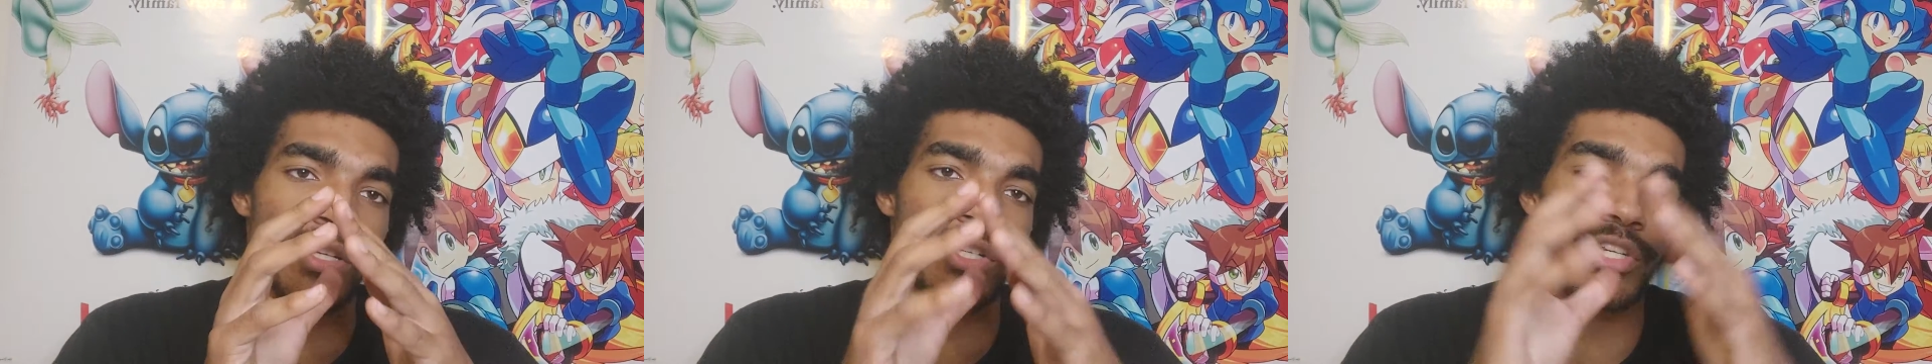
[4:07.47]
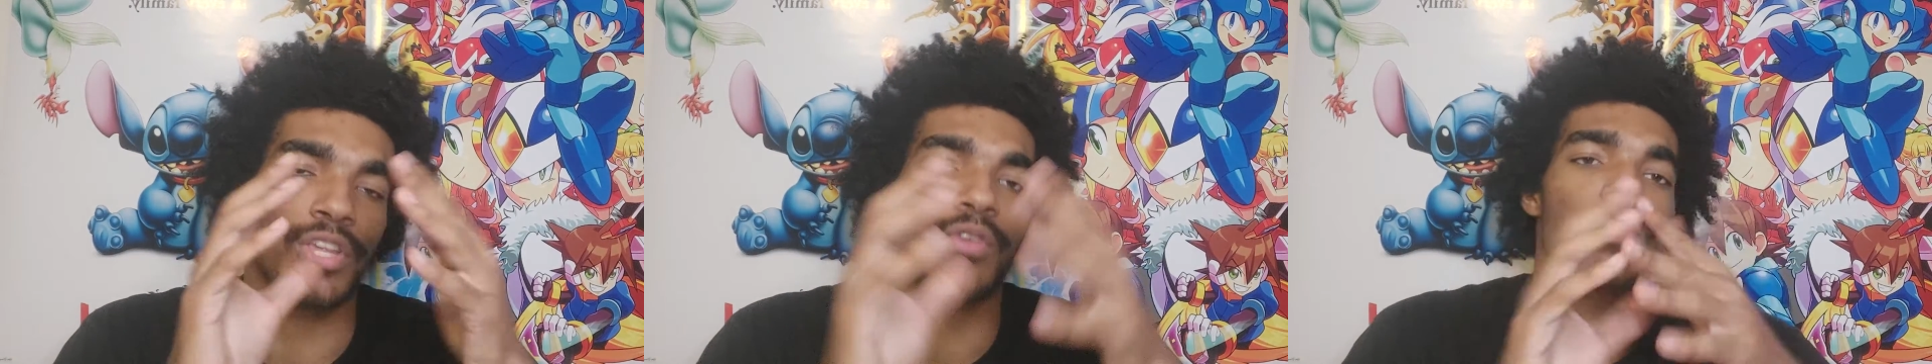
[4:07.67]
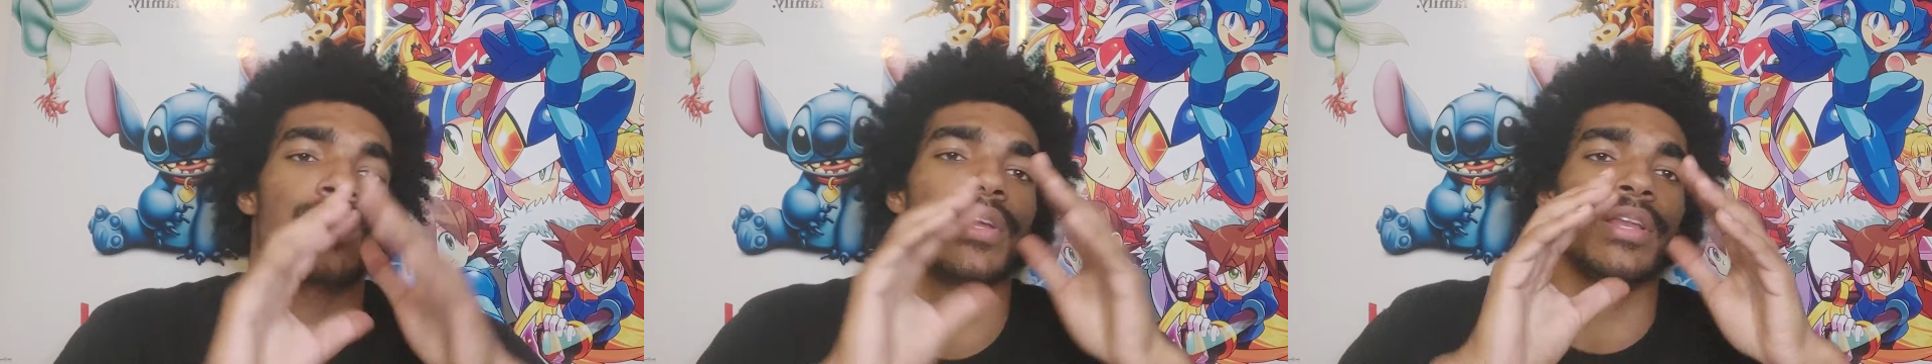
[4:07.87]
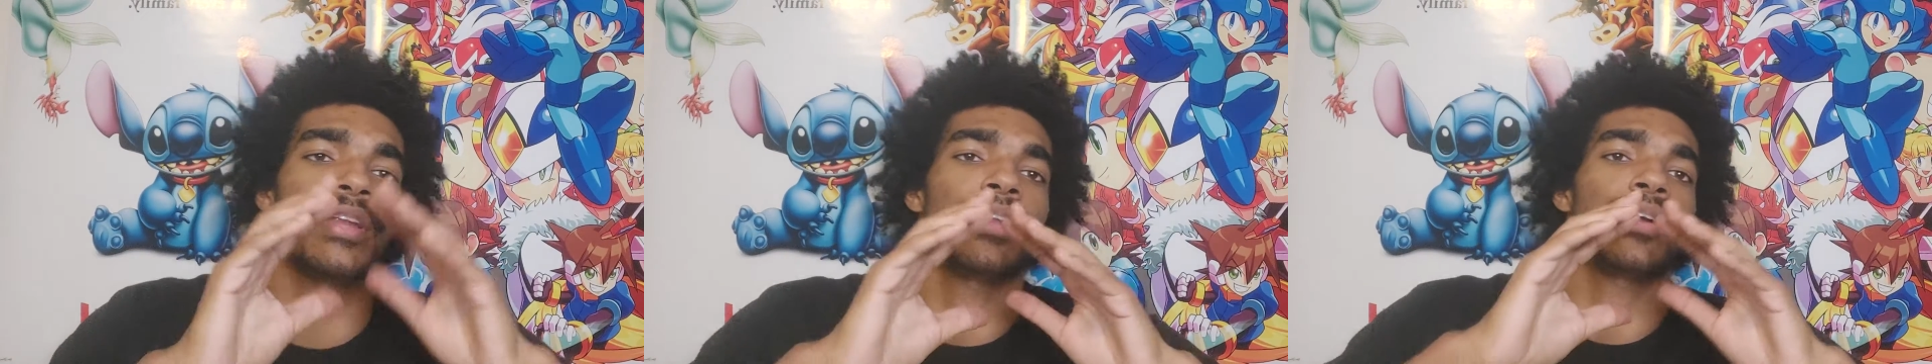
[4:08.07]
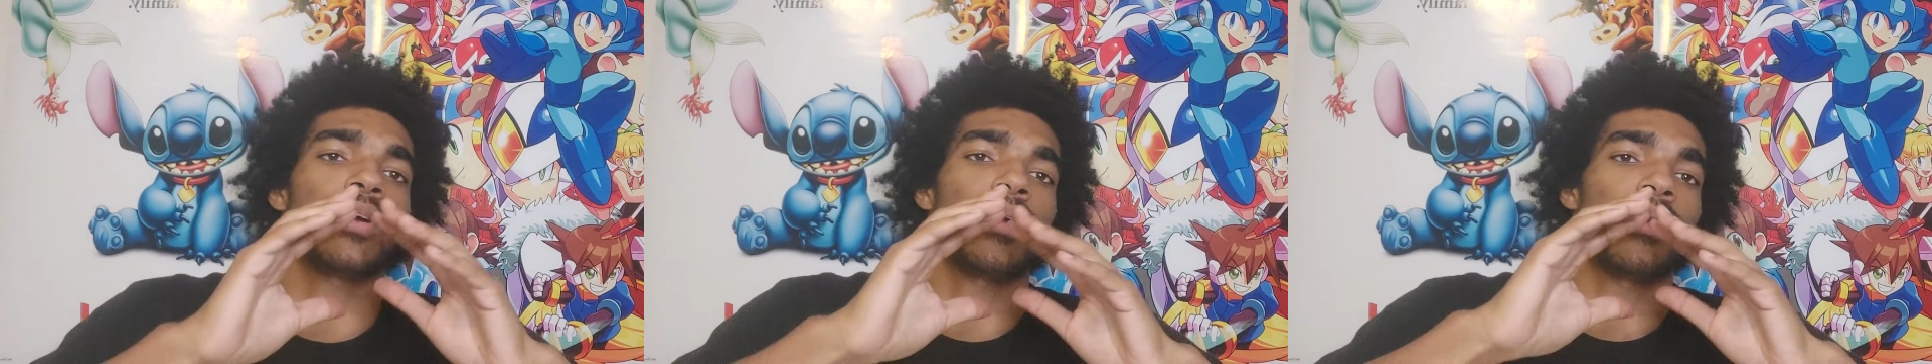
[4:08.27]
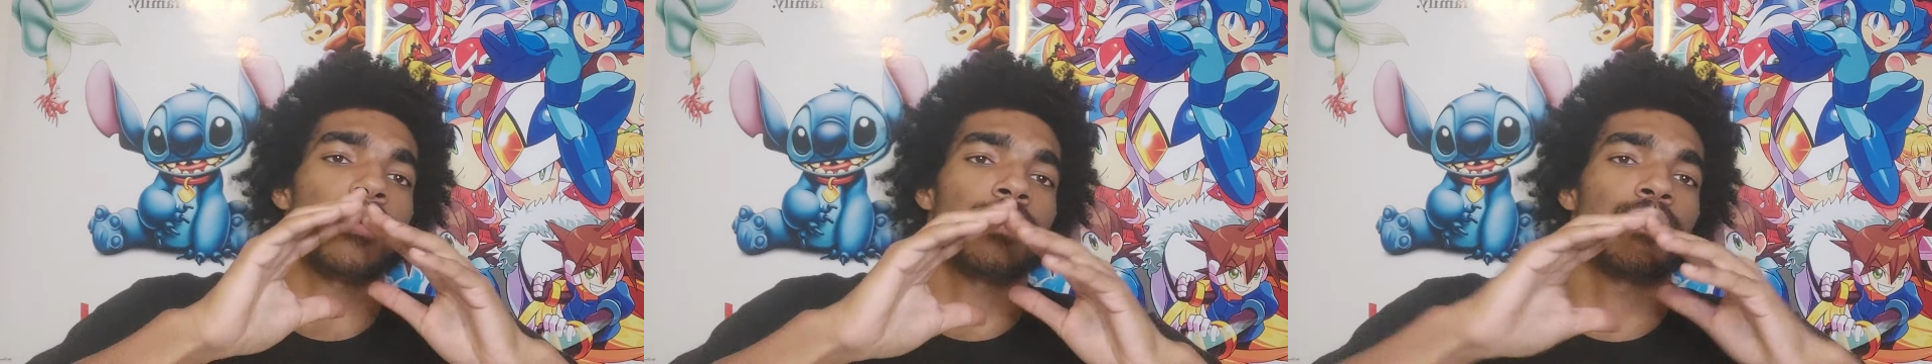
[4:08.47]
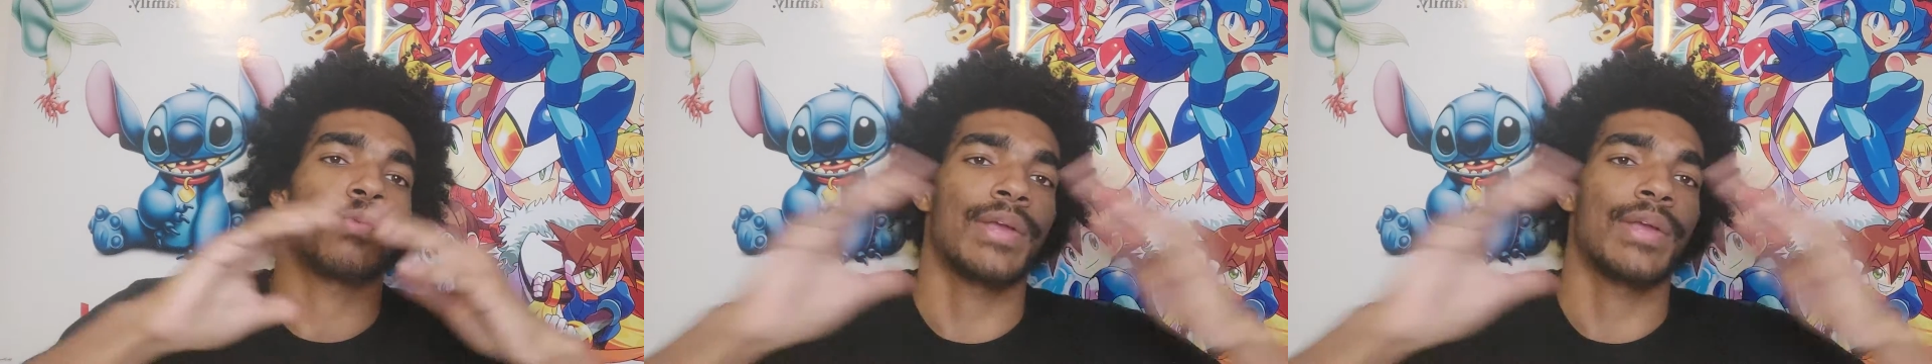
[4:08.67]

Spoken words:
she created her own